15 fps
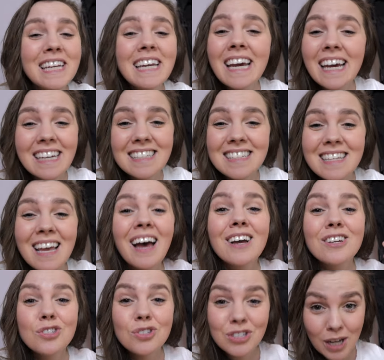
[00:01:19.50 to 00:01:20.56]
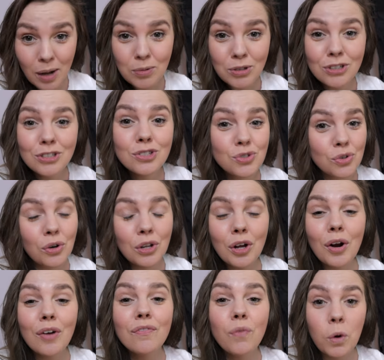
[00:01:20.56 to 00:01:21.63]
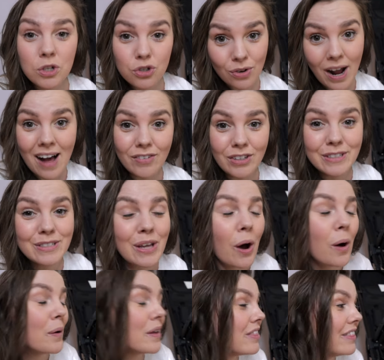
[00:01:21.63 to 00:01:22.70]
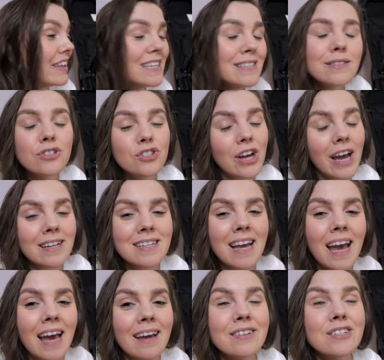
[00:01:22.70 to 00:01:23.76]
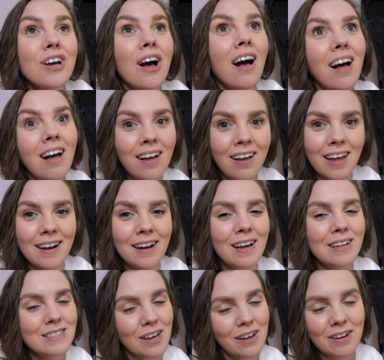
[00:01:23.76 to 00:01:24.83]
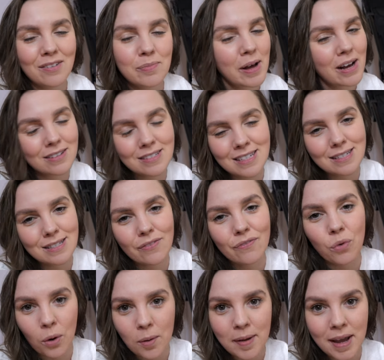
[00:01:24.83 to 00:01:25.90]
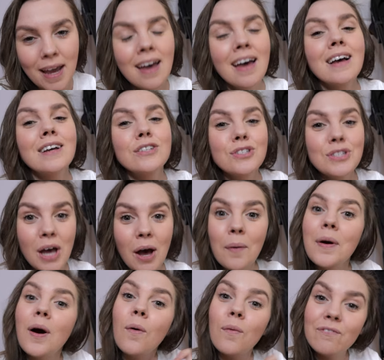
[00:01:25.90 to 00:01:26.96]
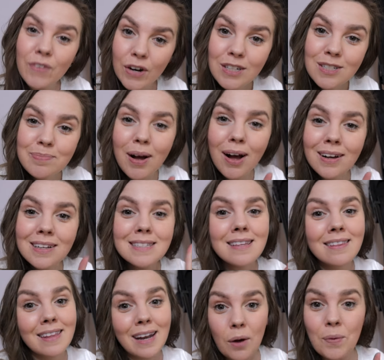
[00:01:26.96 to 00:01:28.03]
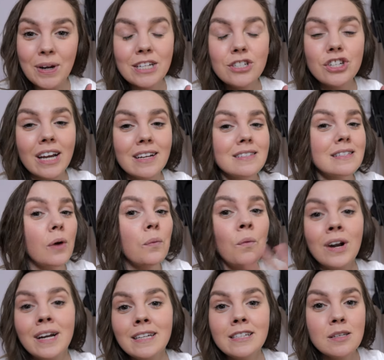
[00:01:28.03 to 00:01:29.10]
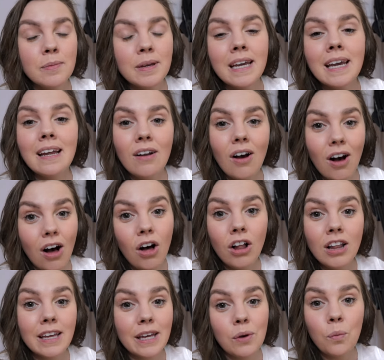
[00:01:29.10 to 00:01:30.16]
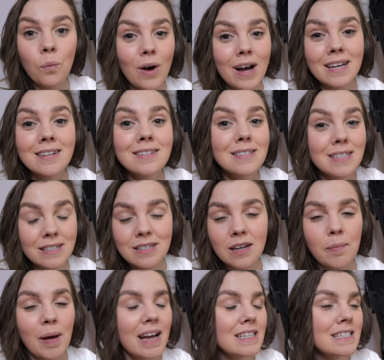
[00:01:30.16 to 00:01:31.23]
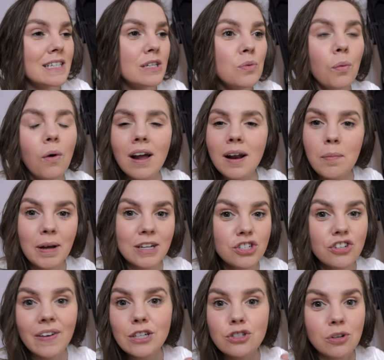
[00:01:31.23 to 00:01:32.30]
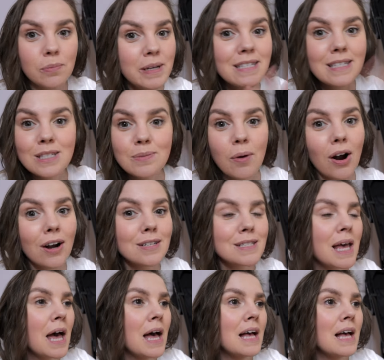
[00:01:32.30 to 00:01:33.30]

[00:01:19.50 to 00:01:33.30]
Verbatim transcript: kiss double stroller for travel. So this checked a ton, a ton of boxes for me. So First box that I wanted checked is I want it to be an all-in-one system. I didn't want a bunch of extra pieces, parts,